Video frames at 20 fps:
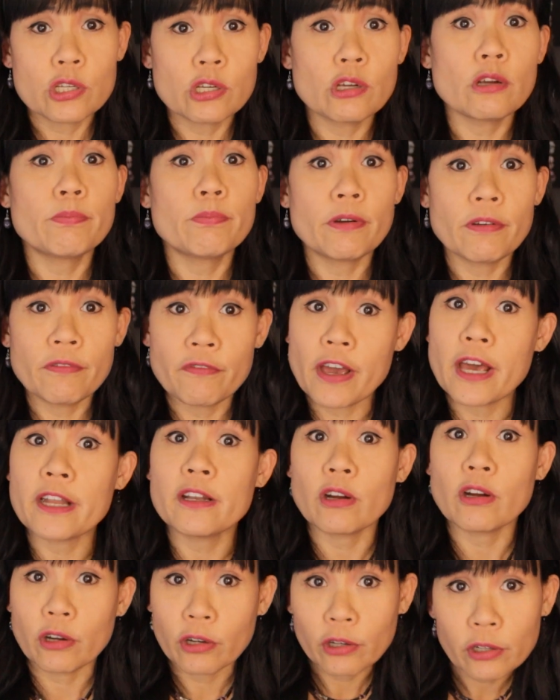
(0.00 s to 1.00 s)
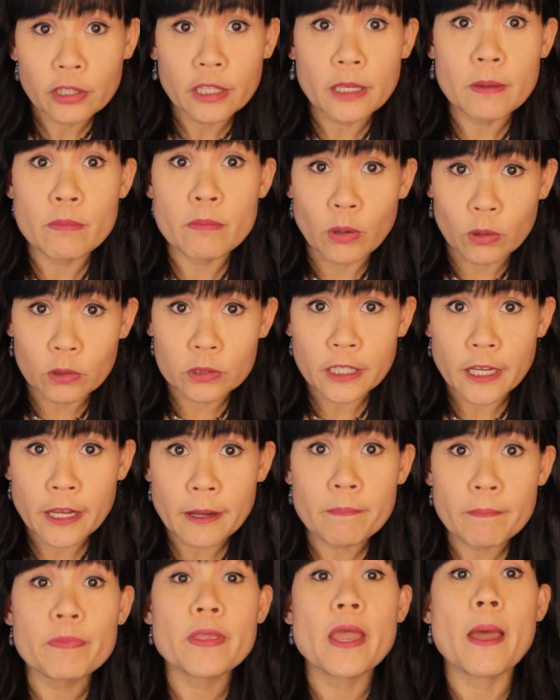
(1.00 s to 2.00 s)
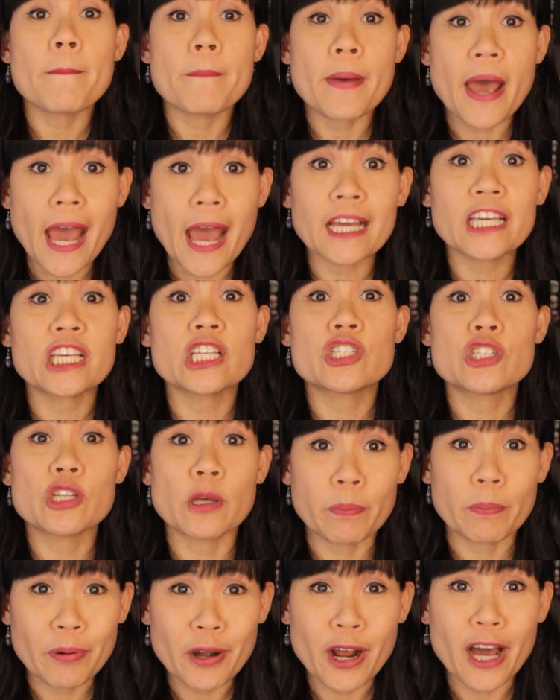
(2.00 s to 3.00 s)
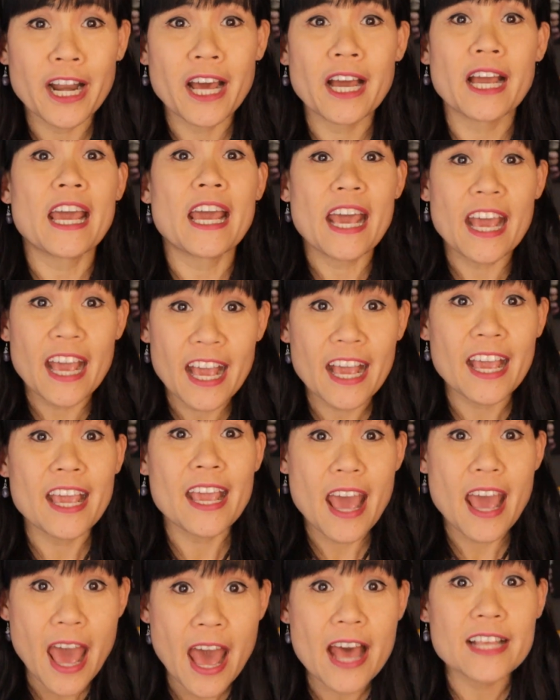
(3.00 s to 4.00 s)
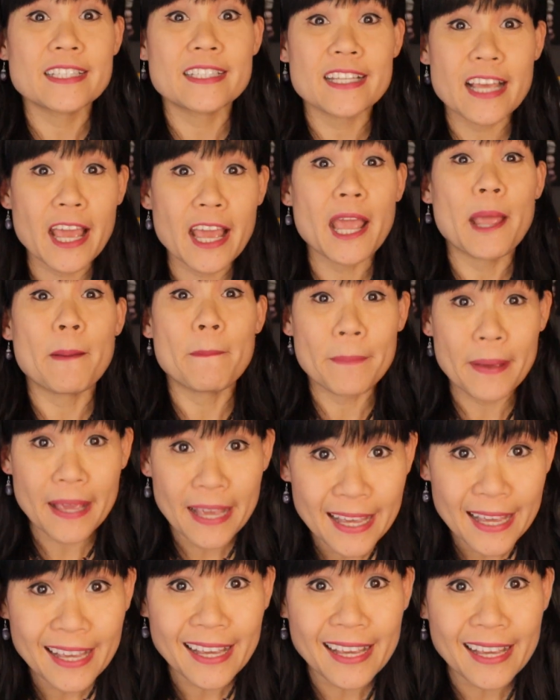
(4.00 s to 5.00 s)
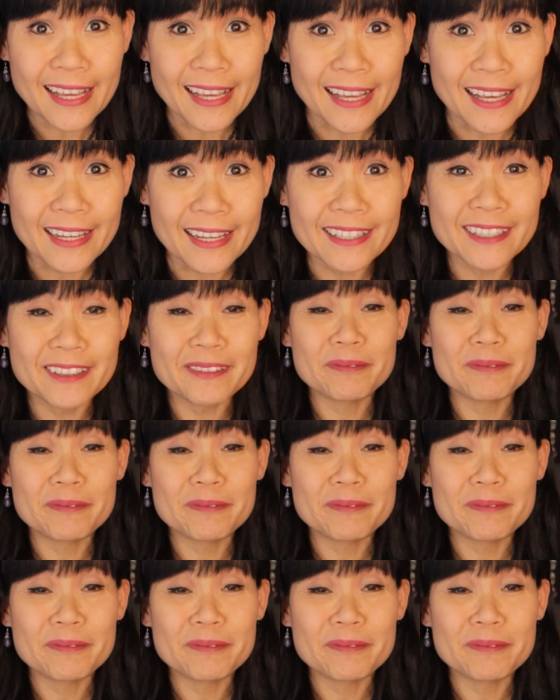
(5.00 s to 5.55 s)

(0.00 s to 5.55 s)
To prevent early molding, package your product ASAP.